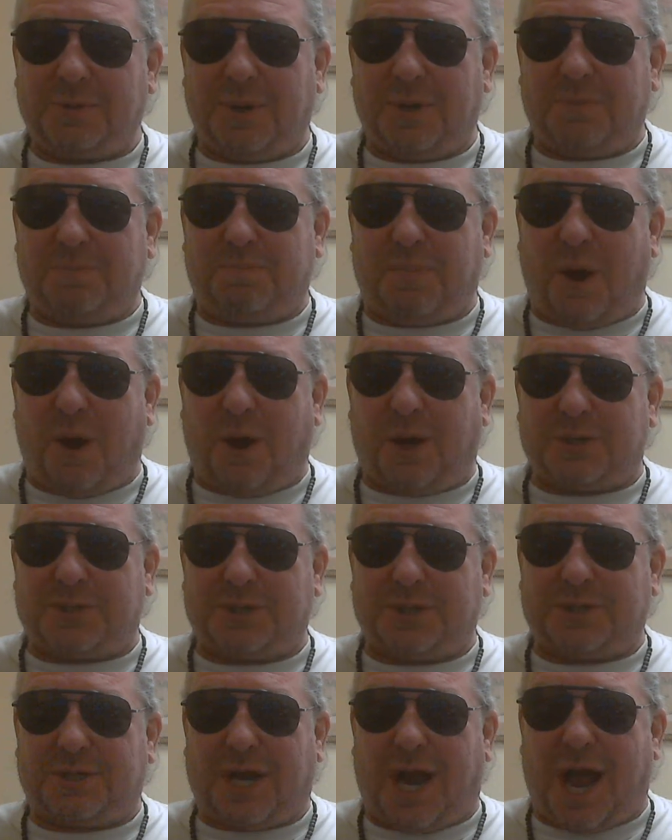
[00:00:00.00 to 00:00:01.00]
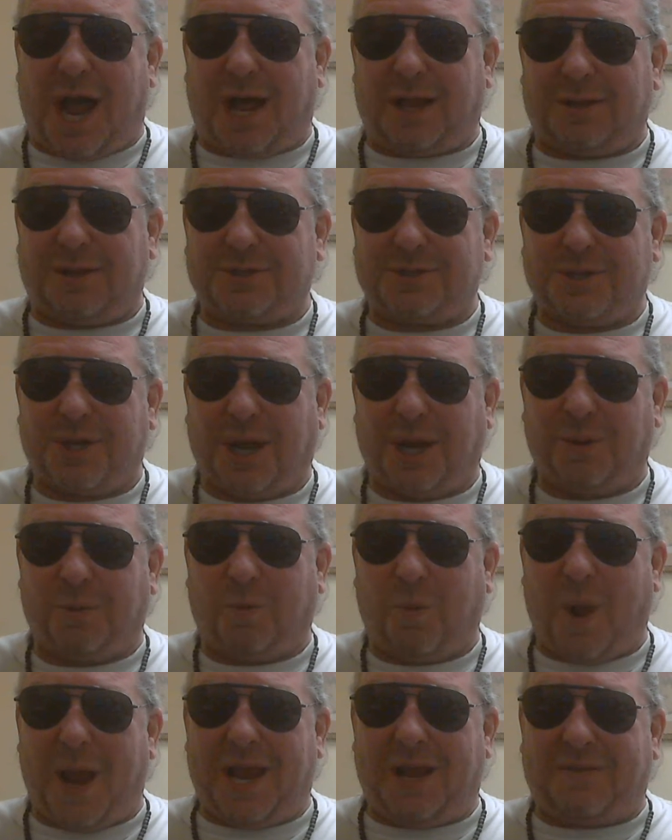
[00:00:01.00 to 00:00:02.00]
between Boston College
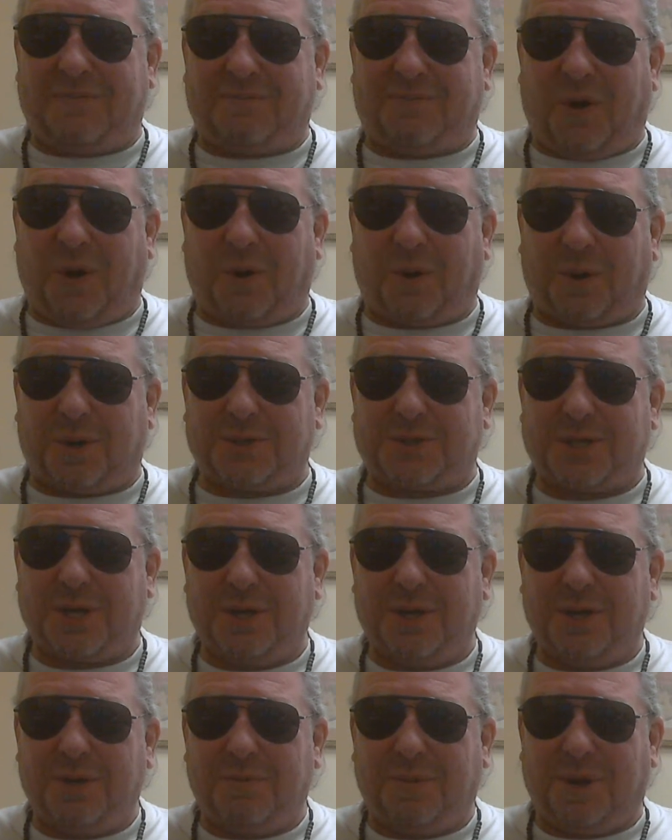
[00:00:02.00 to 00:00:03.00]
and Wake Forest,